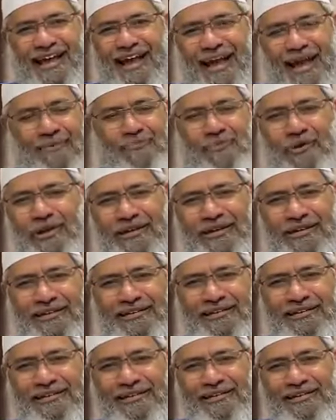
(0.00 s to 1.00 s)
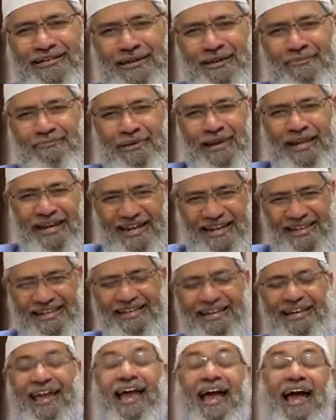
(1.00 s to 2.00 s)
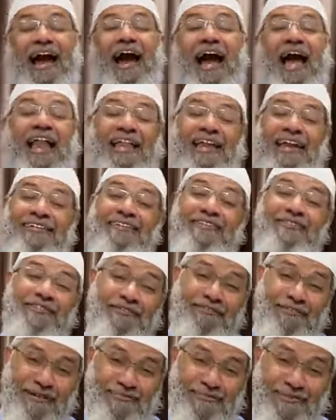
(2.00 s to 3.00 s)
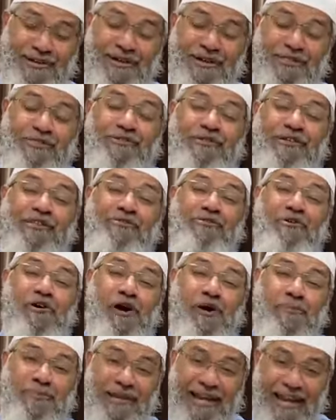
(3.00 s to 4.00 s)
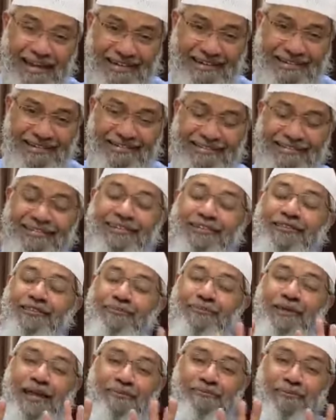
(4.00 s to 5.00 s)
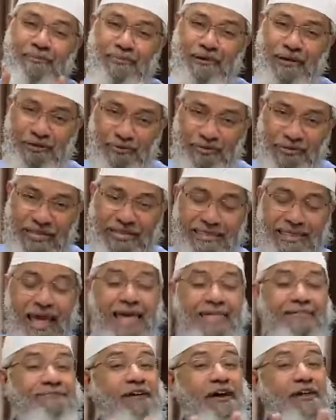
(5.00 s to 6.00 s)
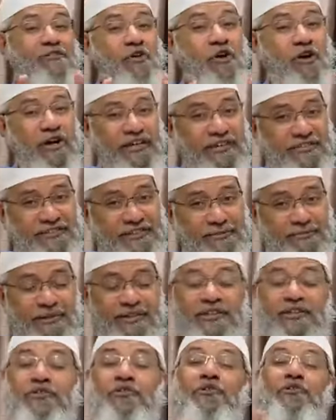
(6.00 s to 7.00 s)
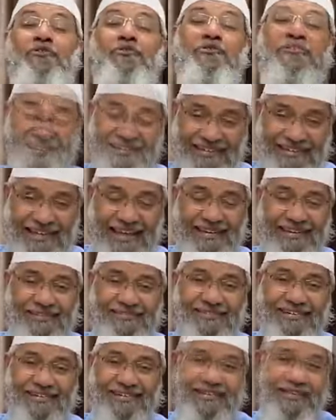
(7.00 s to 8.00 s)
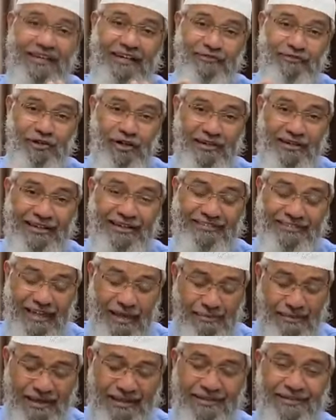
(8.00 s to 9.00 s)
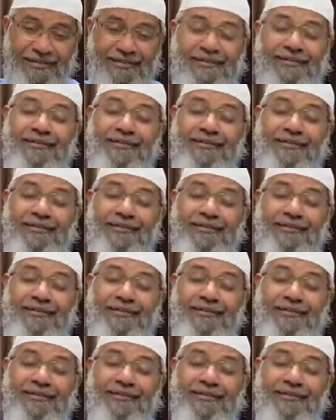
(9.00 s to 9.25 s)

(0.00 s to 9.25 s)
I'm not complaining, I'll get the sawab. So there's no copyright. Many people do this. As far as you're concerned, brother, don't do these activities. It's not Islamic.